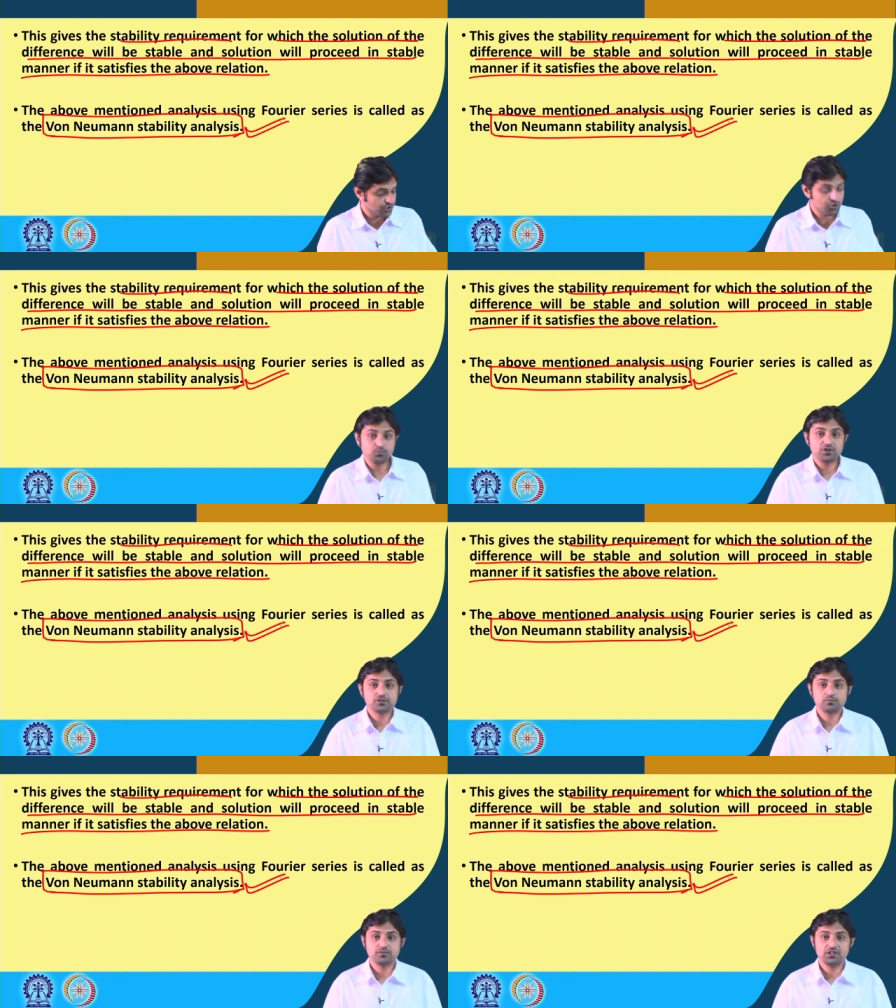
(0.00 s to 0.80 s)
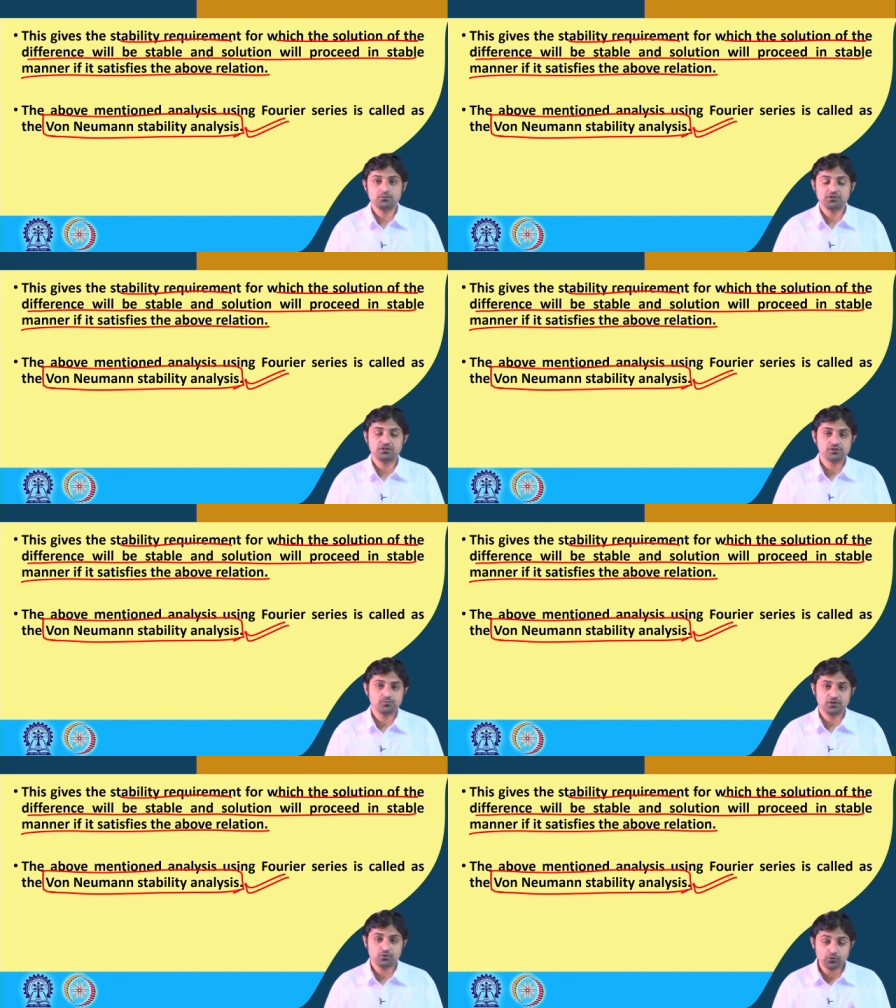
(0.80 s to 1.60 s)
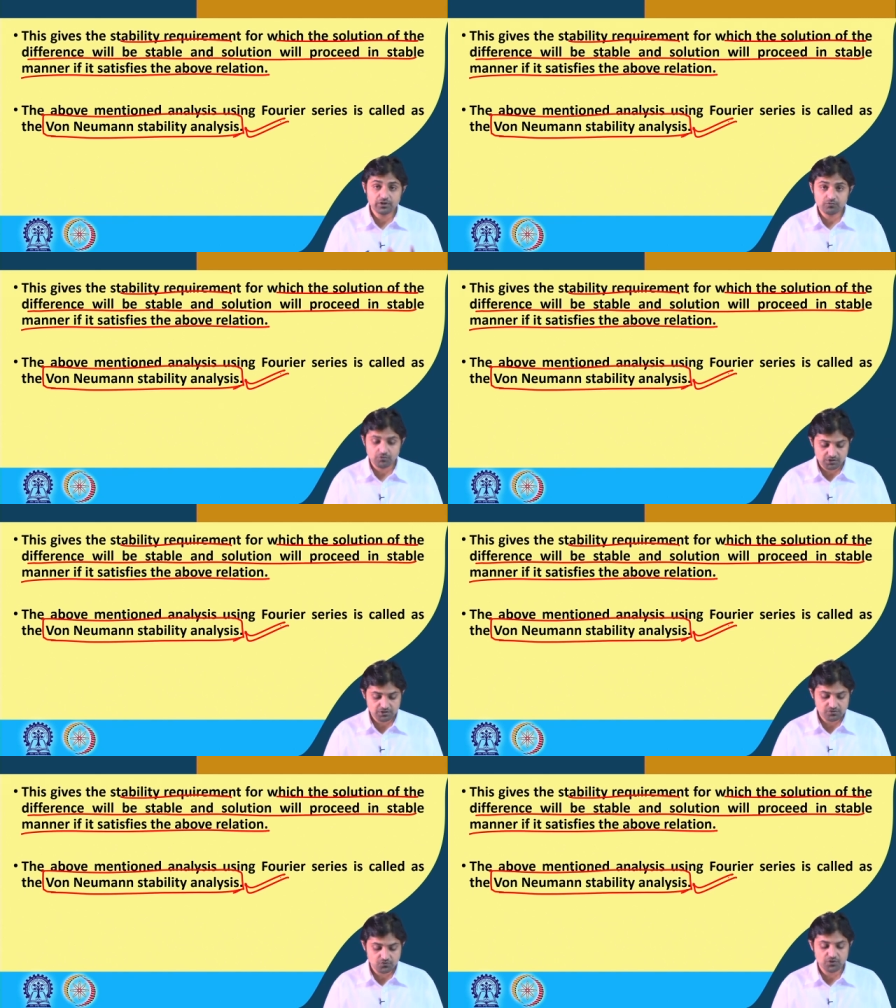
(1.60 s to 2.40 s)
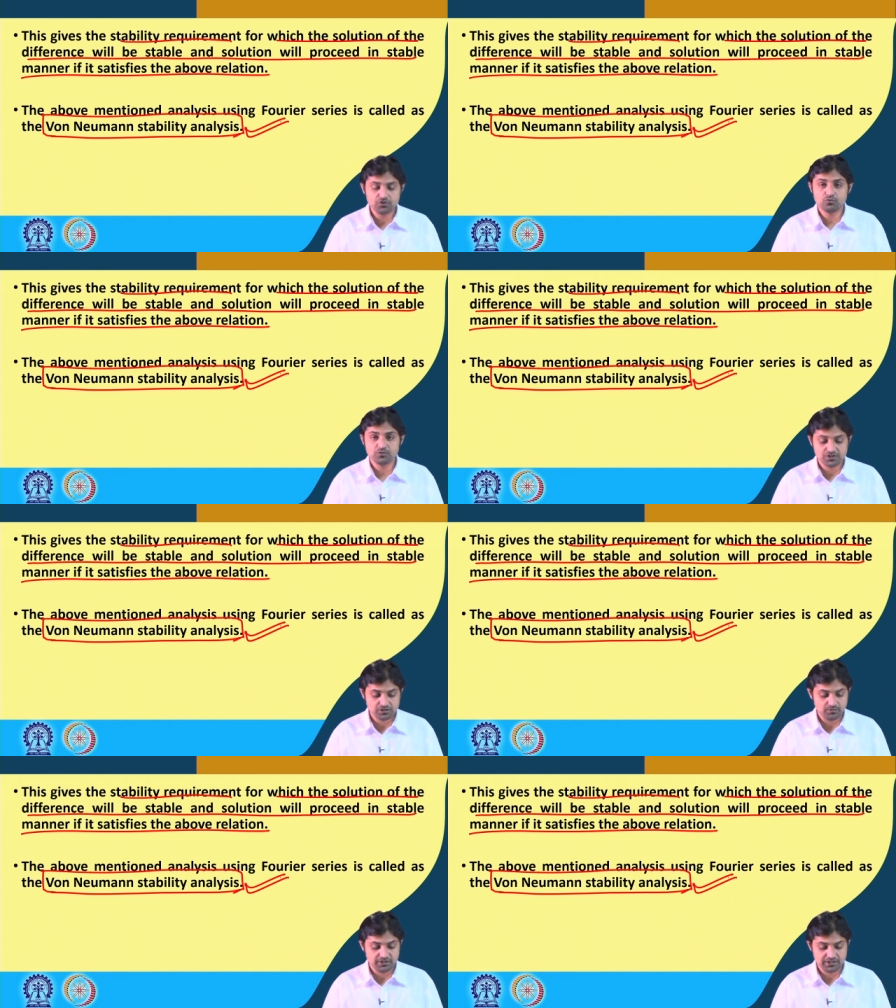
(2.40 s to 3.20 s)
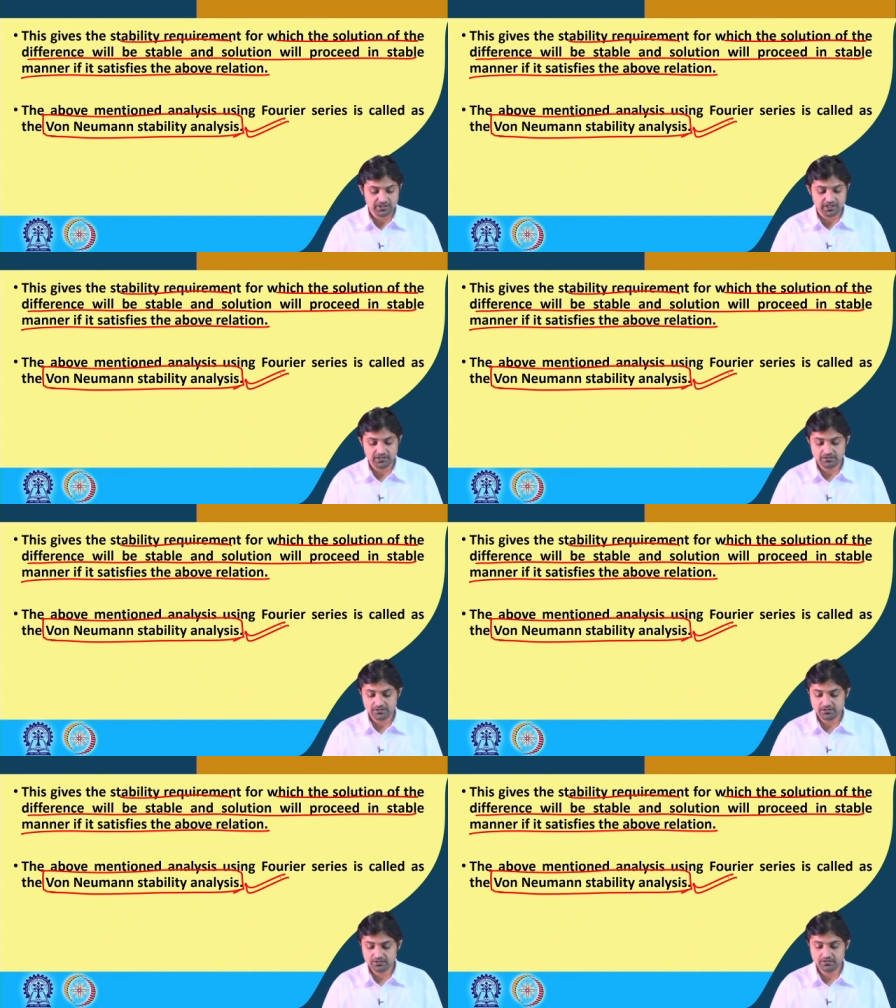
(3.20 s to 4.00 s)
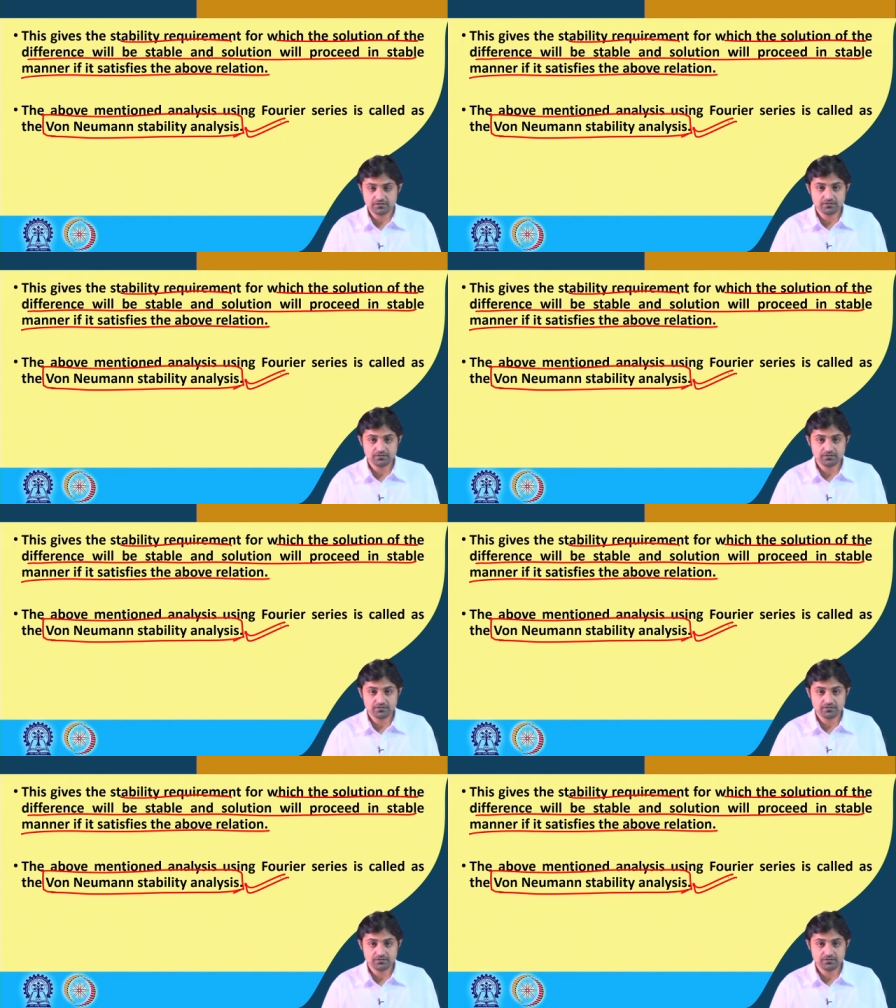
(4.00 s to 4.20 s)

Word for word: you must be in principle knowing what is von Neumann stability analysis.